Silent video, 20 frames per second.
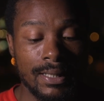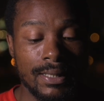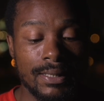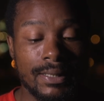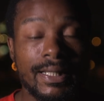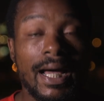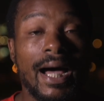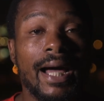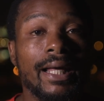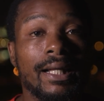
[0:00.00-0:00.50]

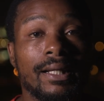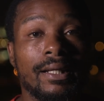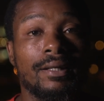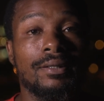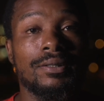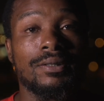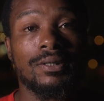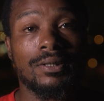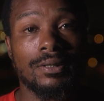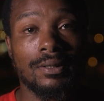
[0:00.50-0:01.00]

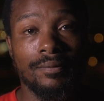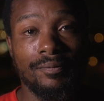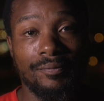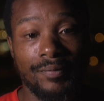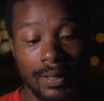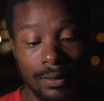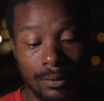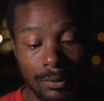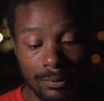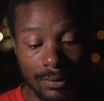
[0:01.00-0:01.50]
Silence
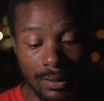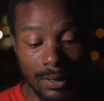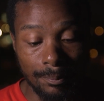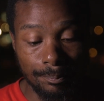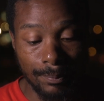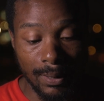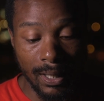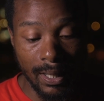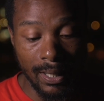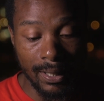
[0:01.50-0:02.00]
filled the
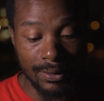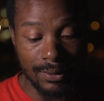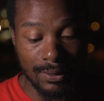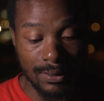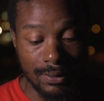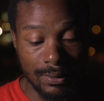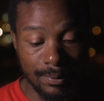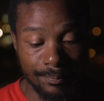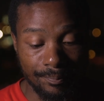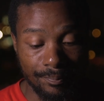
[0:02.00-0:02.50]

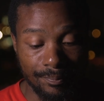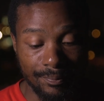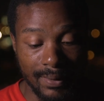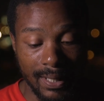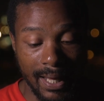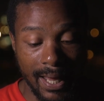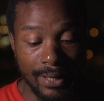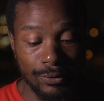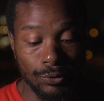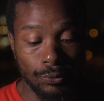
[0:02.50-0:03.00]
bus
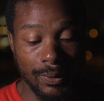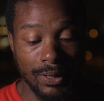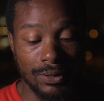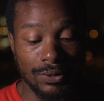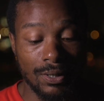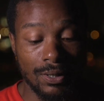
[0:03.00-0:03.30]
as we